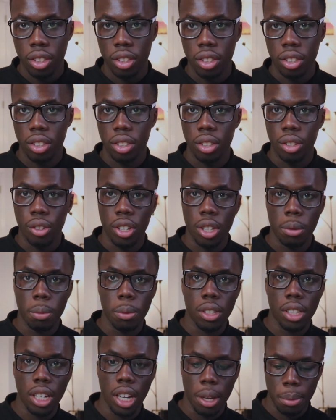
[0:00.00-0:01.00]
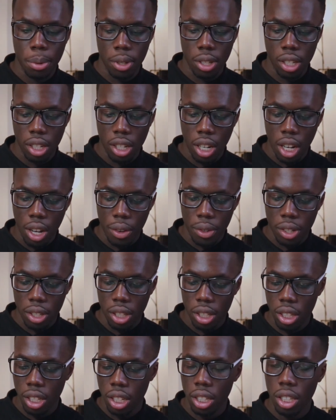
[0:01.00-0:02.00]
So USB Type-C,
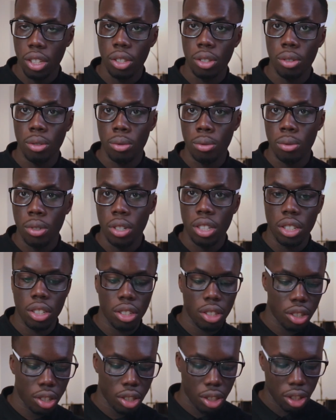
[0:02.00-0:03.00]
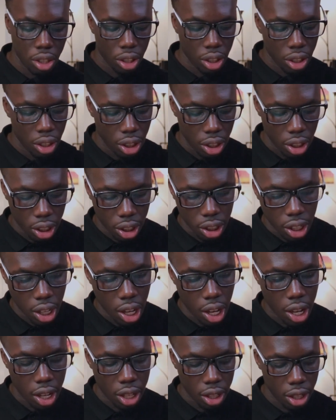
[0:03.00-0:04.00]
obviously, the new ones, like
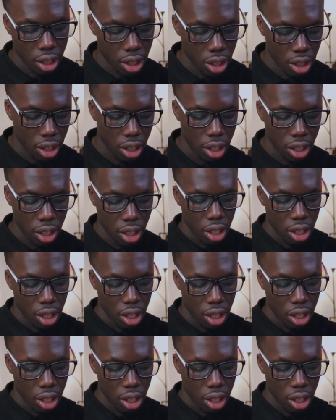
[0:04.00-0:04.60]
that.